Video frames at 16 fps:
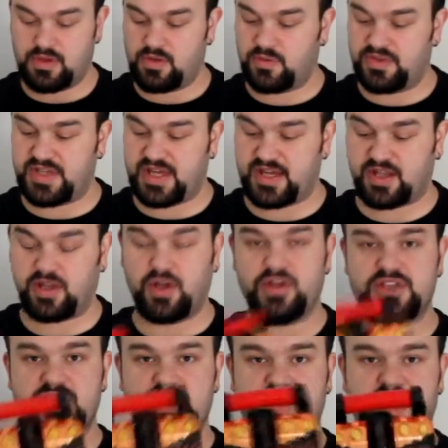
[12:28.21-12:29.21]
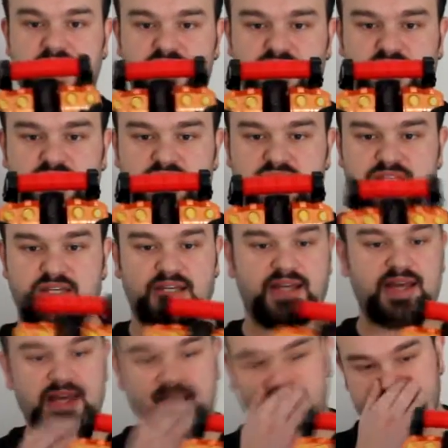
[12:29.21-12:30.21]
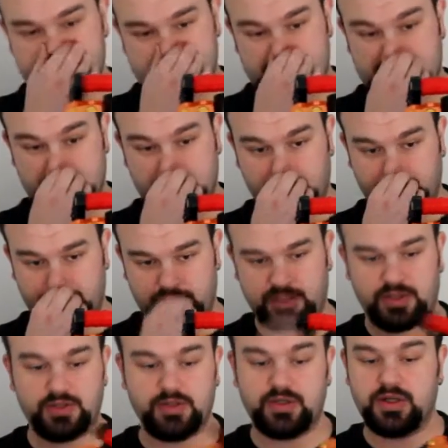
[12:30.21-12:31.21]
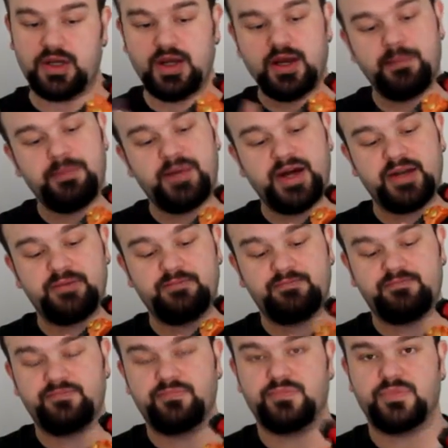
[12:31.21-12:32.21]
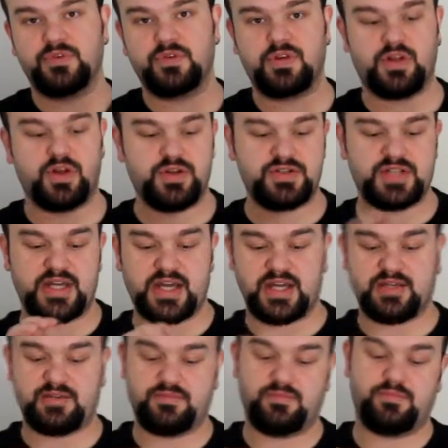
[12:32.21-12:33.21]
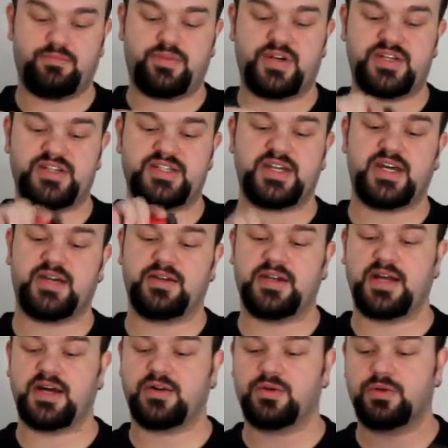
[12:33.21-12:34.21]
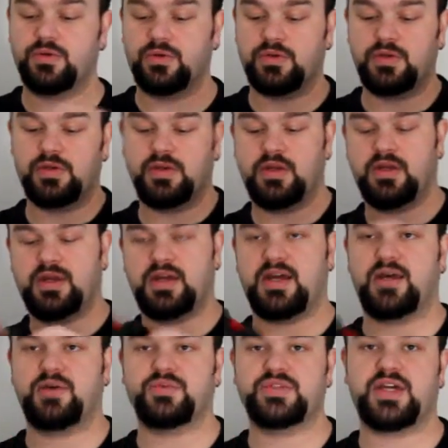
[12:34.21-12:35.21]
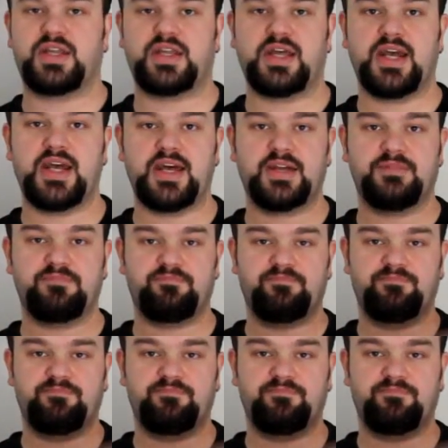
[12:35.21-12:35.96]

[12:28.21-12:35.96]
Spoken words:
Without closing it, as you can see, it is still pretty good. But close that, press that knuckle, and we'll take that out,